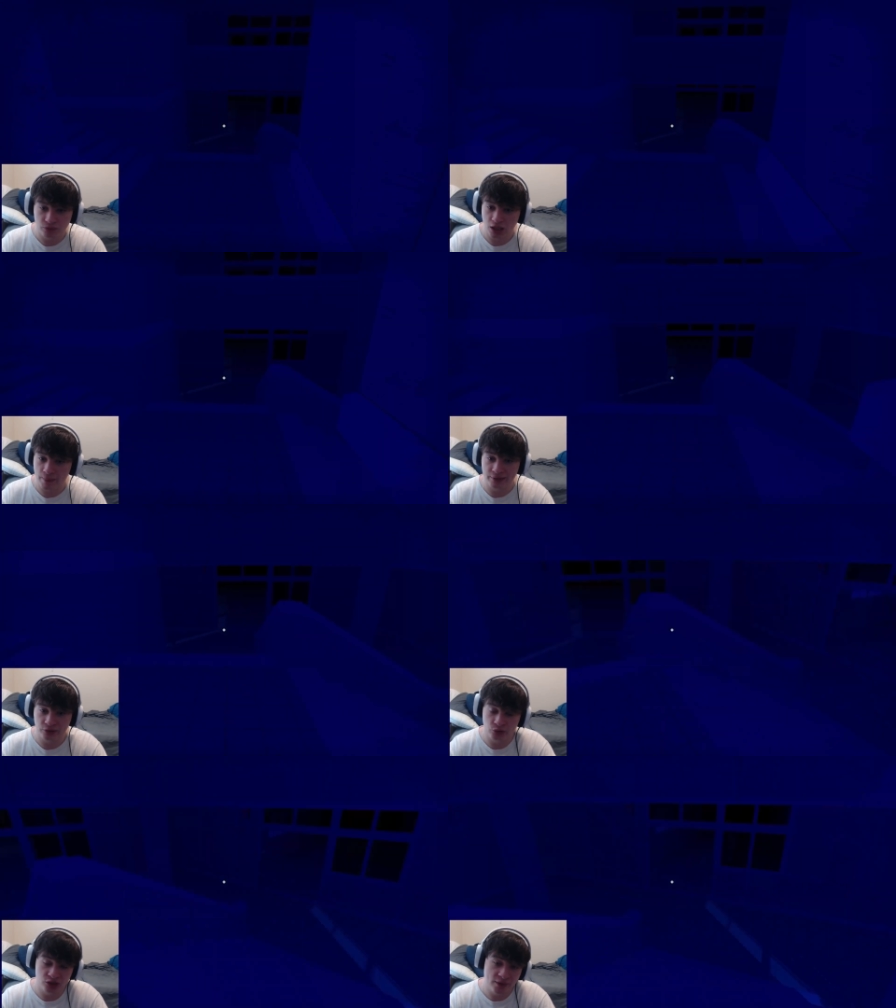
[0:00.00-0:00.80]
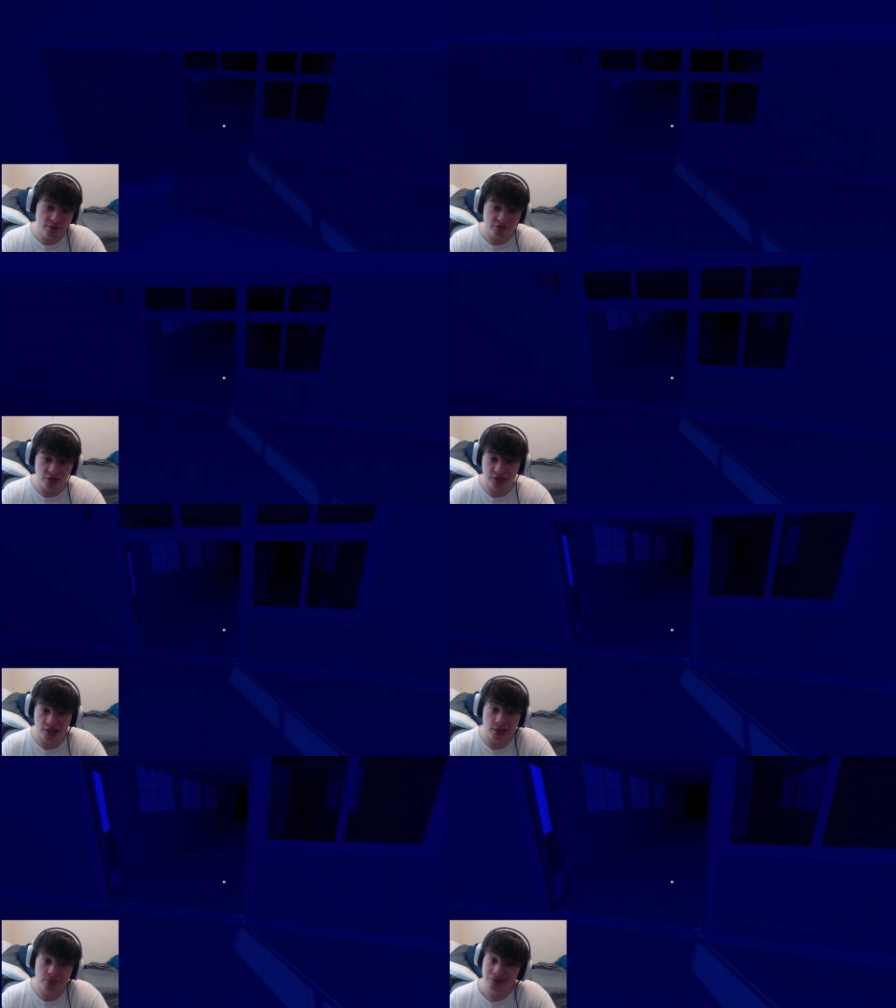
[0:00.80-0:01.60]
I mean, dude, she's having a fun
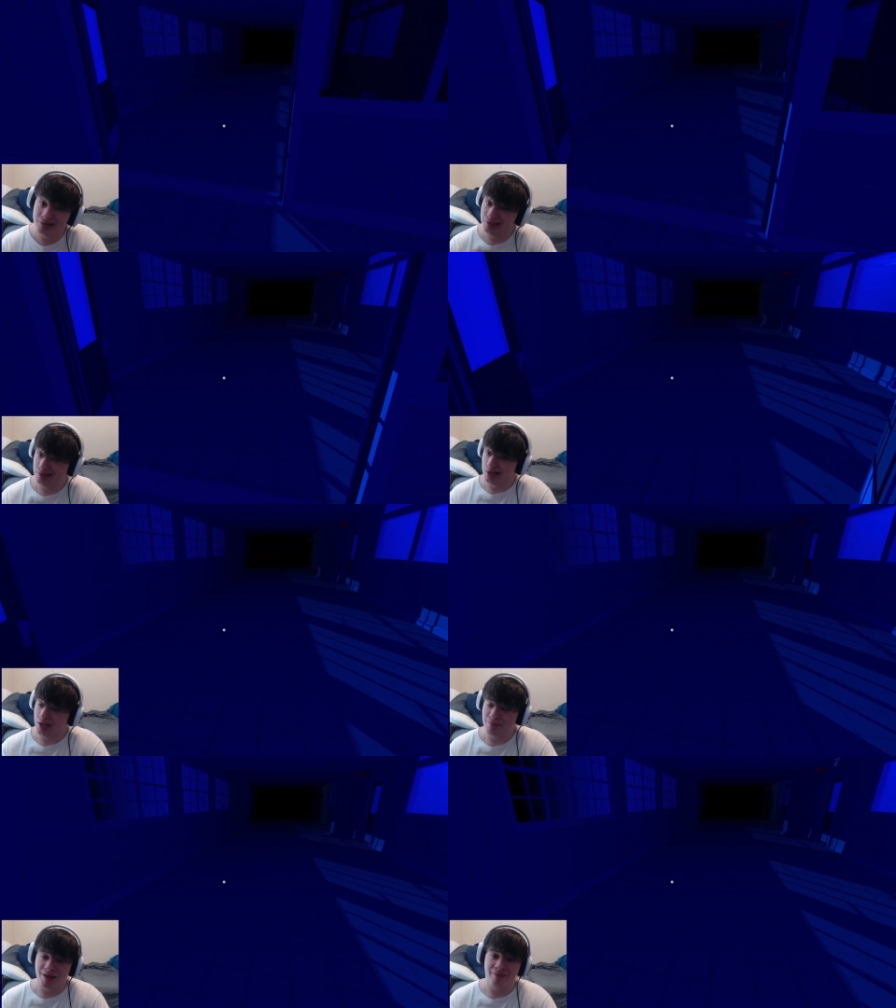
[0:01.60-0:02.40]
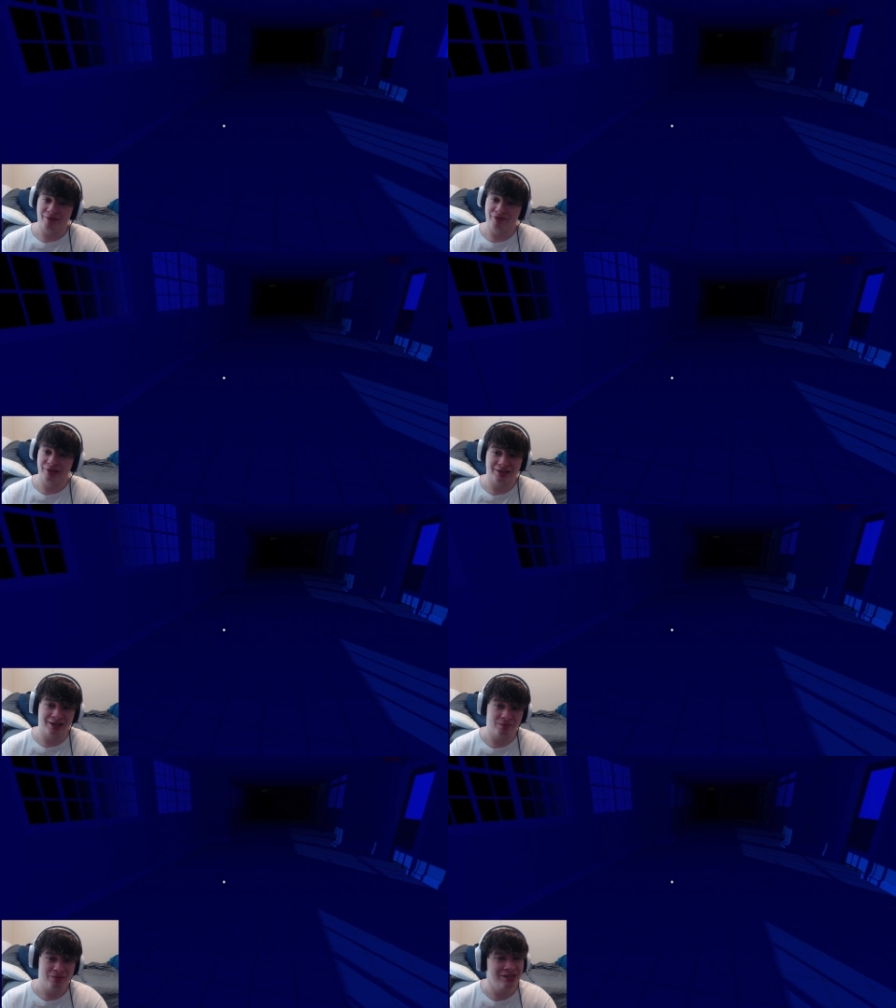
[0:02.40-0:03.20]
time. I'm having a fun
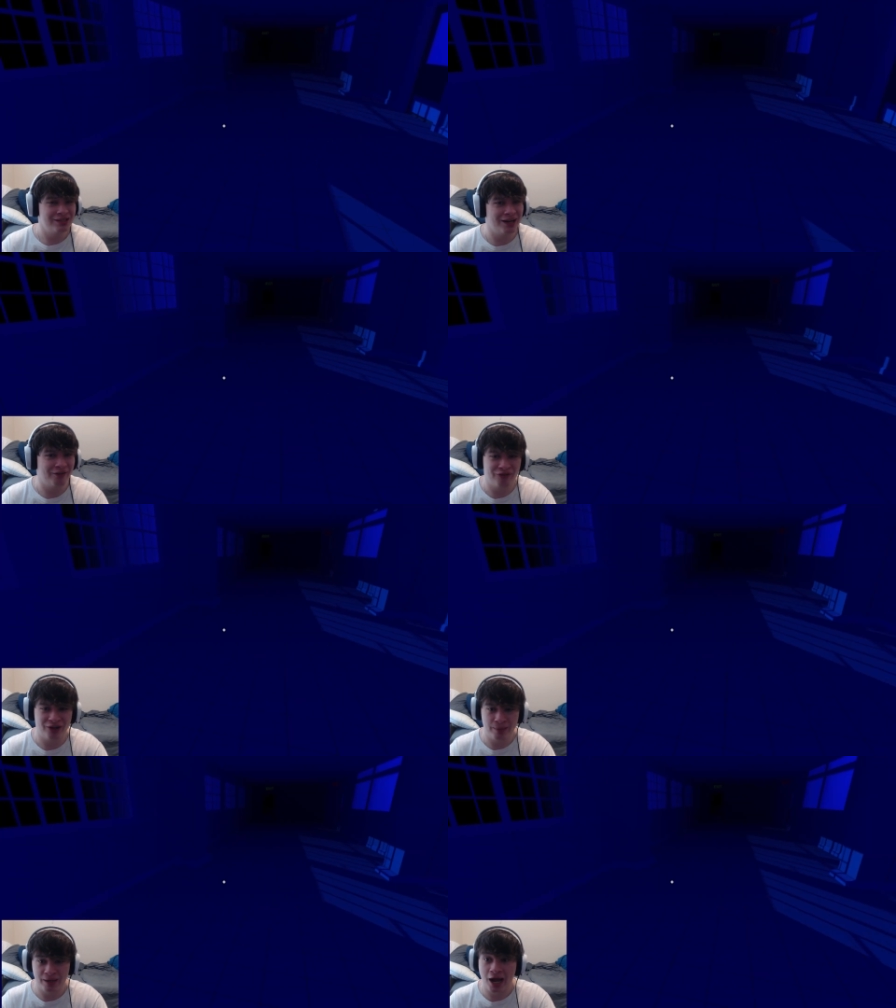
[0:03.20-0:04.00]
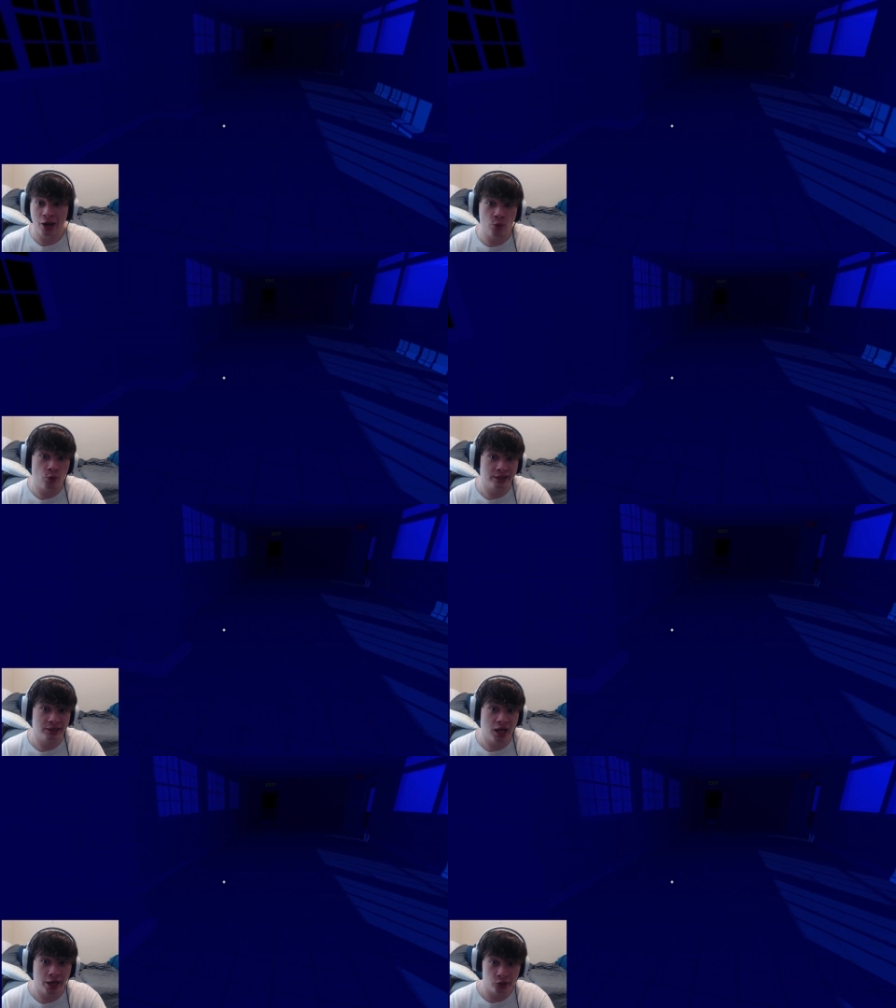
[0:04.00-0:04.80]
time. This is kind of fun. I mean, I want to die.